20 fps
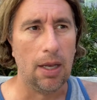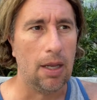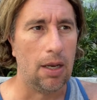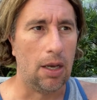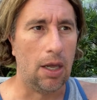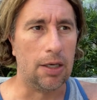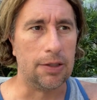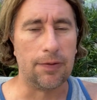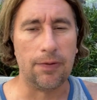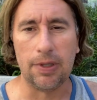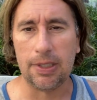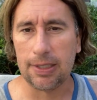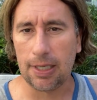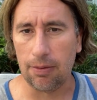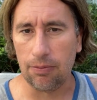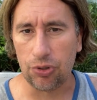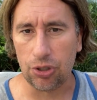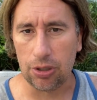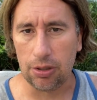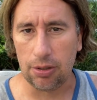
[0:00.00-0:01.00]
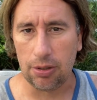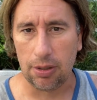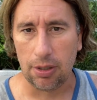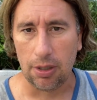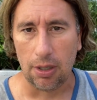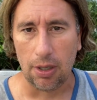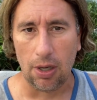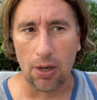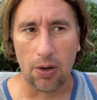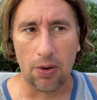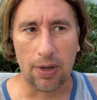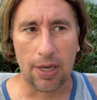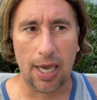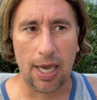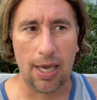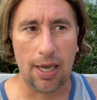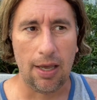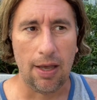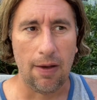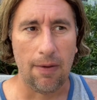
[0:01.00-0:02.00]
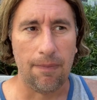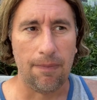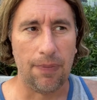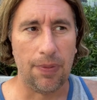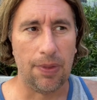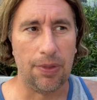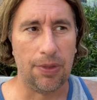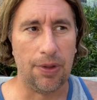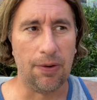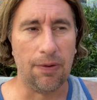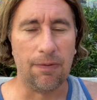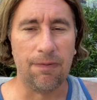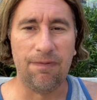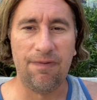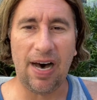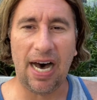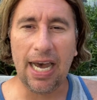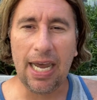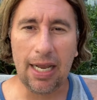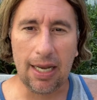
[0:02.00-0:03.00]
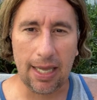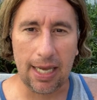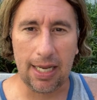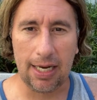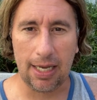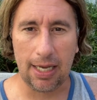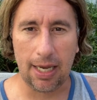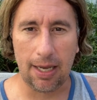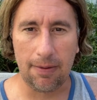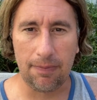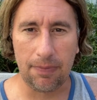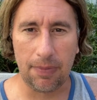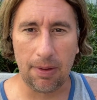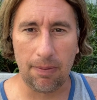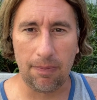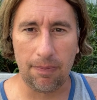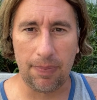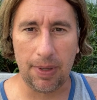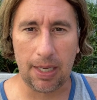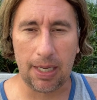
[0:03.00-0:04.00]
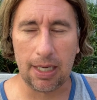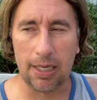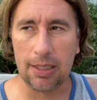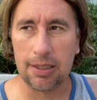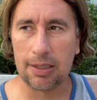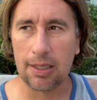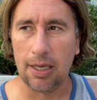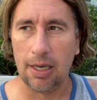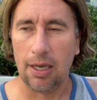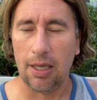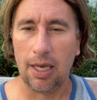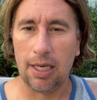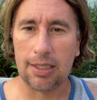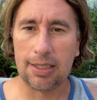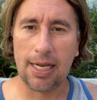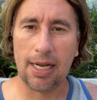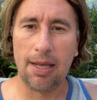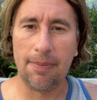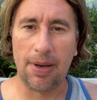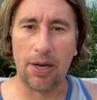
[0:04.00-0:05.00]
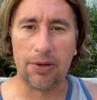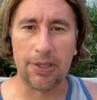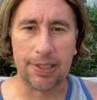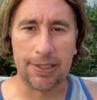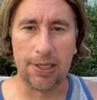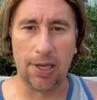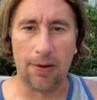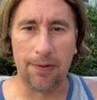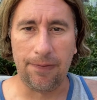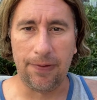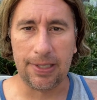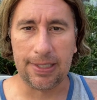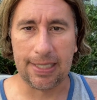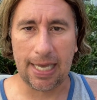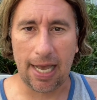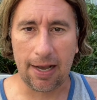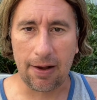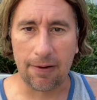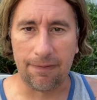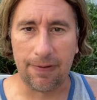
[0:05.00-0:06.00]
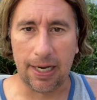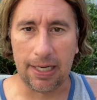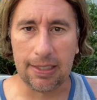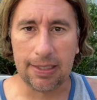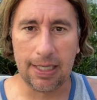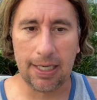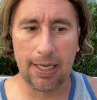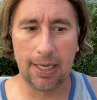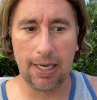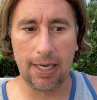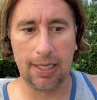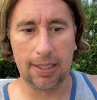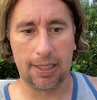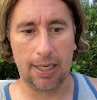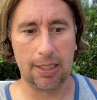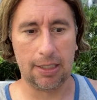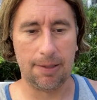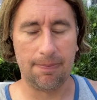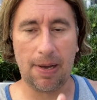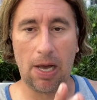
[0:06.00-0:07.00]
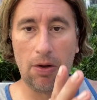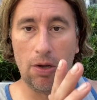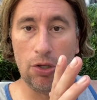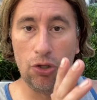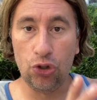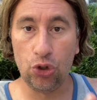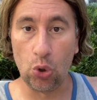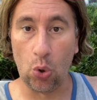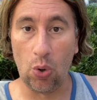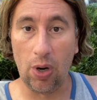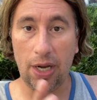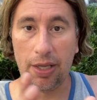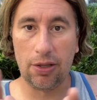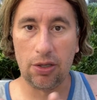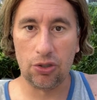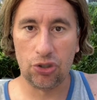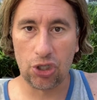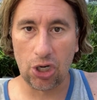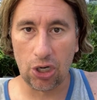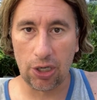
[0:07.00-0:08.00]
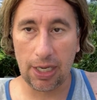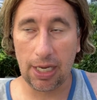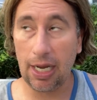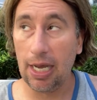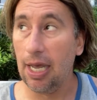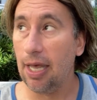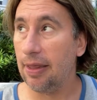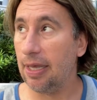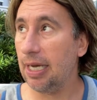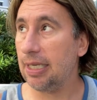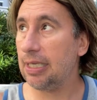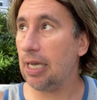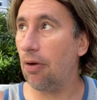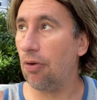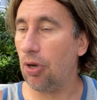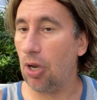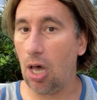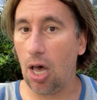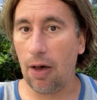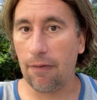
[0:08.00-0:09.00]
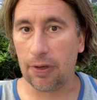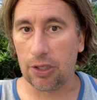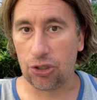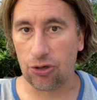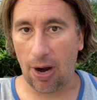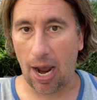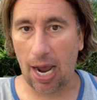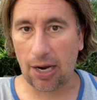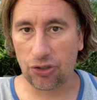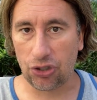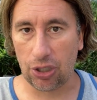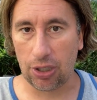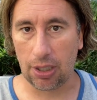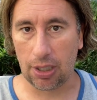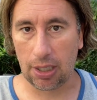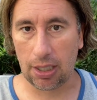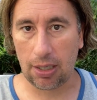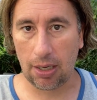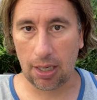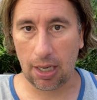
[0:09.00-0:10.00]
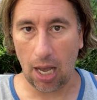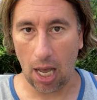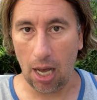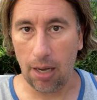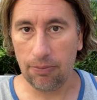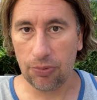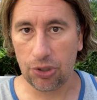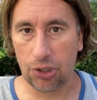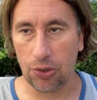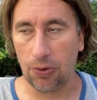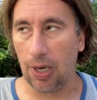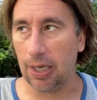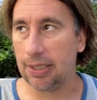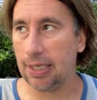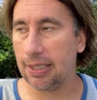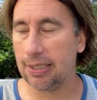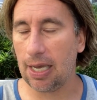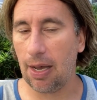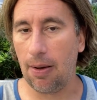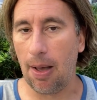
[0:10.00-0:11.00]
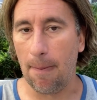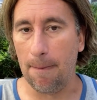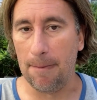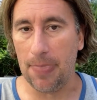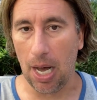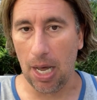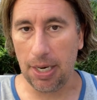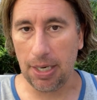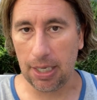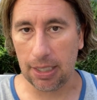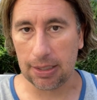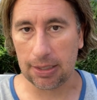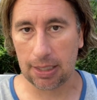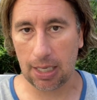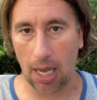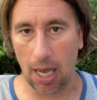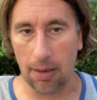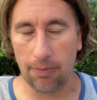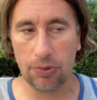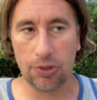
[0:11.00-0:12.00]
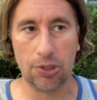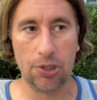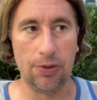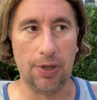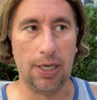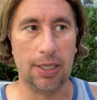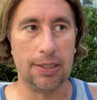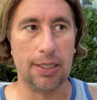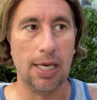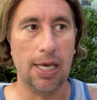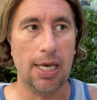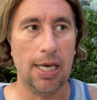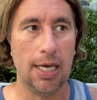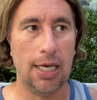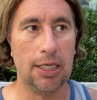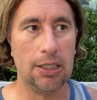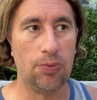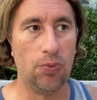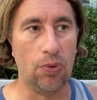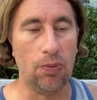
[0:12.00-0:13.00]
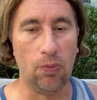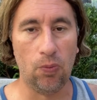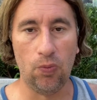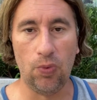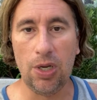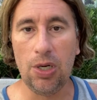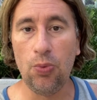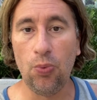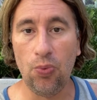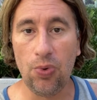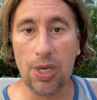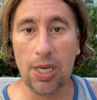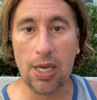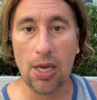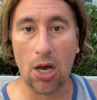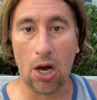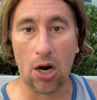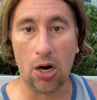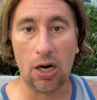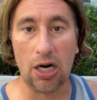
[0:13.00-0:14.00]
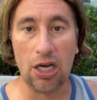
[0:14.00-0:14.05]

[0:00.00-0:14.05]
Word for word: laws of assumption. Okay. They're violating it, because it's not about self-sacrificing. It's about enjoying the journey. That's how law of attraction comes to us. That's how abundance comes to us, is when we are